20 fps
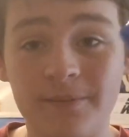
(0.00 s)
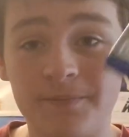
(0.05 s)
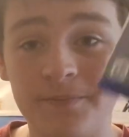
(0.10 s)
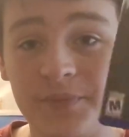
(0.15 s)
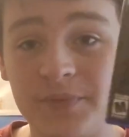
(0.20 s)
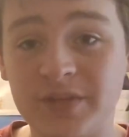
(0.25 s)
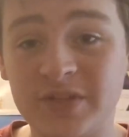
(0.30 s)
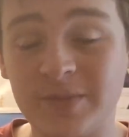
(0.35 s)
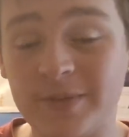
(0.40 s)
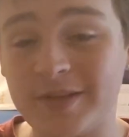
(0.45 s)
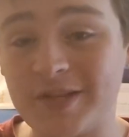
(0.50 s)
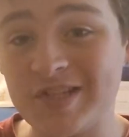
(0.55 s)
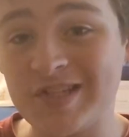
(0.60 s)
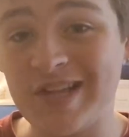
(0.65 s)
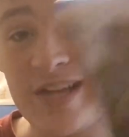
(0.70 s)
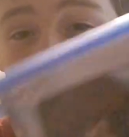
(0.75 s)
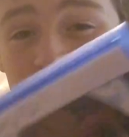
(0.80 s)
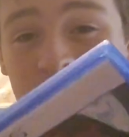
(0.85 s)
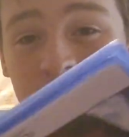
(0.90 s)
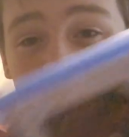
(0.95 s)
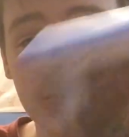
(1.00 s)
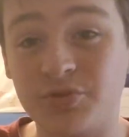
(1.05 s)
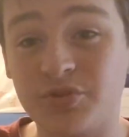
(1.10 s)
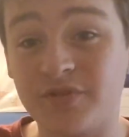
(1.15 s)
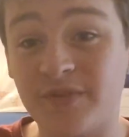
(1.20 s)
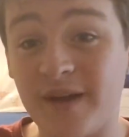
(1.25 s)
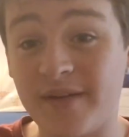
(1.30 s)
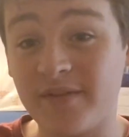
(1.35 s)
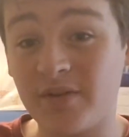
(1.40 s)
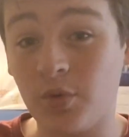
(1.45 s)
It's about these counselors
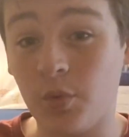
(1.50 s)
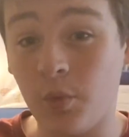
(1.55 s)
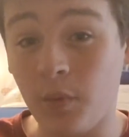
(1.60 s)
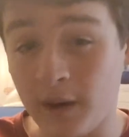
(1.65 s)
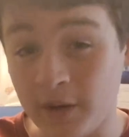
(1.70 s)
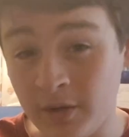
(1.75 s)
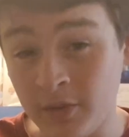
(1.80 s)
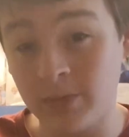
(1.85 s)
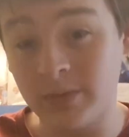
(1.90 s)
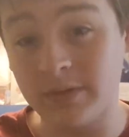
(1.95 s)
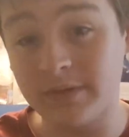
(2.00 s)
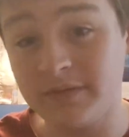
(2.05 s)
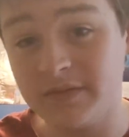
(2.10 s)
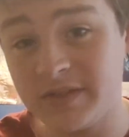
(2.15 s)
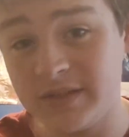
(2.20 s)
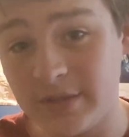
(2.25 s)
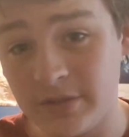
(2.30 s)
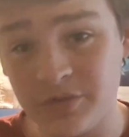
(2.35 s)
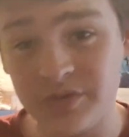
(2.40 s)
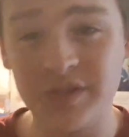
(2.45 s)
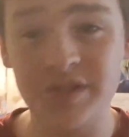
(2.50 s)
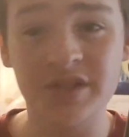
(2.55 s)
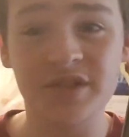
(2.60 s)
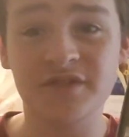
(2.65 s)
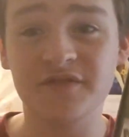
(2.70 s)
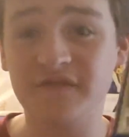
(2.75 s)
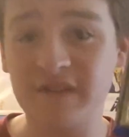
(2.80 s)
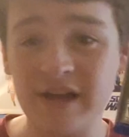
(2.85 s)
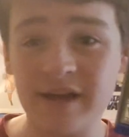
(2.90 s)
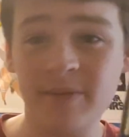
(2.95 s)
surviving werewolves, and there's this
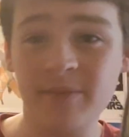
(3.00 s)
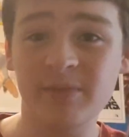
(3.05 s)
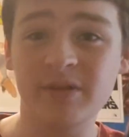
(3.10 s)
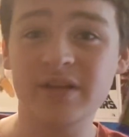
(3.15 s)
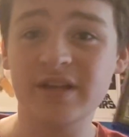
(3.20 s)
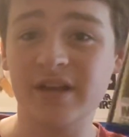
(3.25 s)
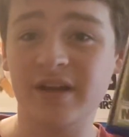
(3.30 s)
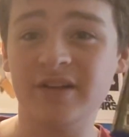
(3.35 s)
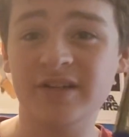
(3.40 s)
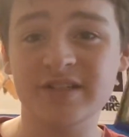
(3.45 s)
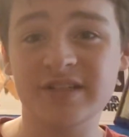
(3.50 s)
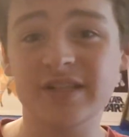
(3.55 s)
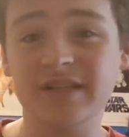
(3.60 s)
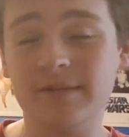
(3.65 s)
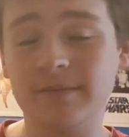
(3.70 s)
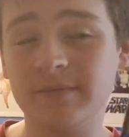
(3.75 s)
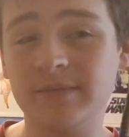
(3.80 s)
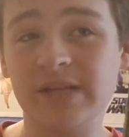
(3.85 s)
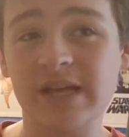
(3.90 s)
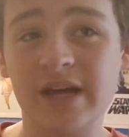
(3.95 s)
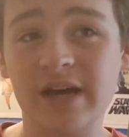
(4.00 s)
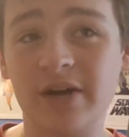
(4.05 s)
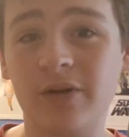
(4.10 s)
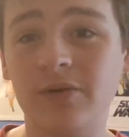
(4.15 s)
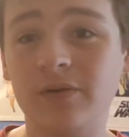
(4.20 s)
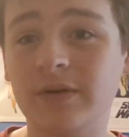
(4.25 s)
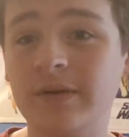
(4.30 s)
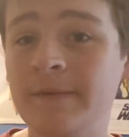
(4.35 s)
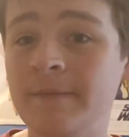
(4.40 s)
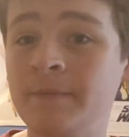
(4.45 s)
family hunting them
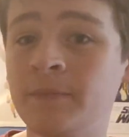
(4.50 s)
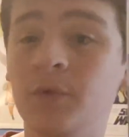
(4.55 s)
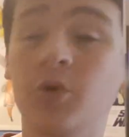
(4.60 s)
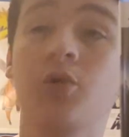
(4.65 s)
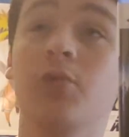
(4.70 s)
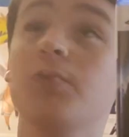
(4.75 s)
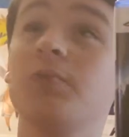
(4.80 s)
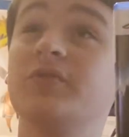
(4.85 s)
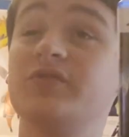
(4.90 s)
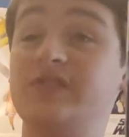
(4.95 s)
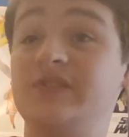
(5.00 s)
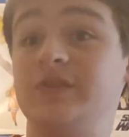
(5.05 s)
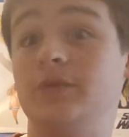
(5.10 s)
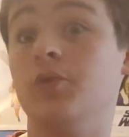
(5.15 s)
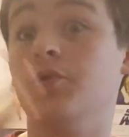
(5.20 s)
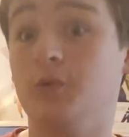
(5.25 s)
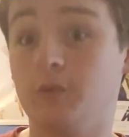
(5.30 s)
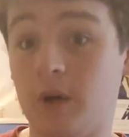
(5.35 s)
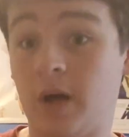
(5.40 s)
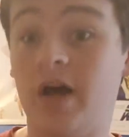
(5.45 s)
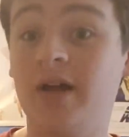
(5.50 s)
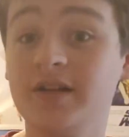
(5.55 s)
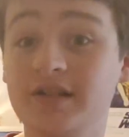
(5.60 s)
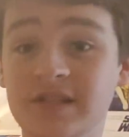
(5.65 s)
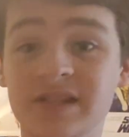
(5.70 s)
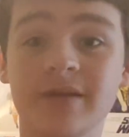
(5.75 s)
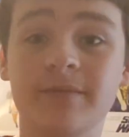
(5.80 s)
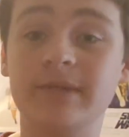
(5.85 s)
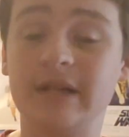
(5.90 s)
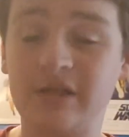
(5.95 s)
down, or
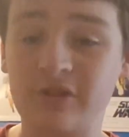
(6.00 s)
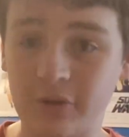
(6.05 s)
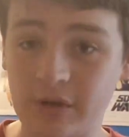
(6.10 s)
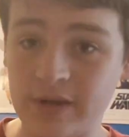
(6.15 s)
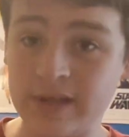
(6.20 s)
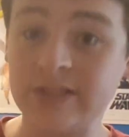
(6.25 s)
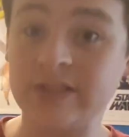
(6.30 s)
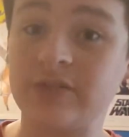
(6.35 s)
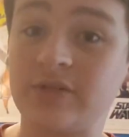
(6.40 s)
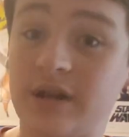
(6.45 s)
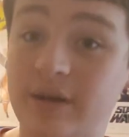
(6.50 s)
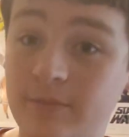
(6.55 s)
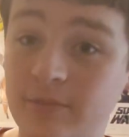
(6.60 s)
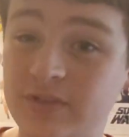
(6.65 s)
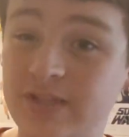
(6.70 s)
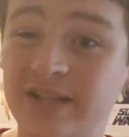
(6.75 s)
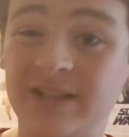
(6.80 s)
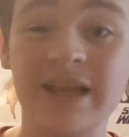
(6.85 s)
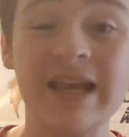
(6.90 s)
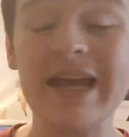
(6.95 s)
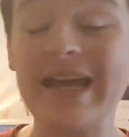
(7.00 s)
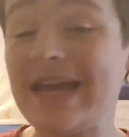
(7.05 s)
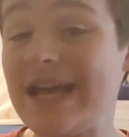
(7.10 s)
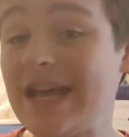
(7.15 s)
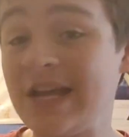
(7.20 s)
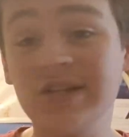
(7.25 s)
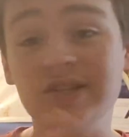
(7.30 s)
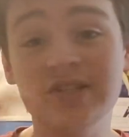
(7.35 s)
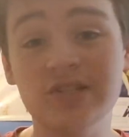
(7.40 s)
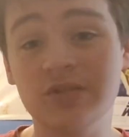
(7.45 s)
hunting them down. They're actually trying to protect.
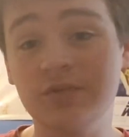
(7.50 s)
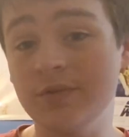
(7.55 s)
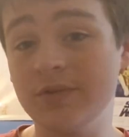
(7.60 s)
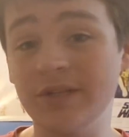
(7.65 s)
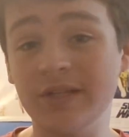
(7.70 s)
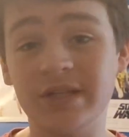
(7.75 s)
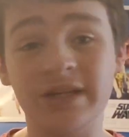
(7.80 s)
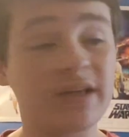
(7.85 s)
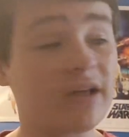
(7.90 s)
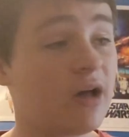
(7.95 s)
It's this really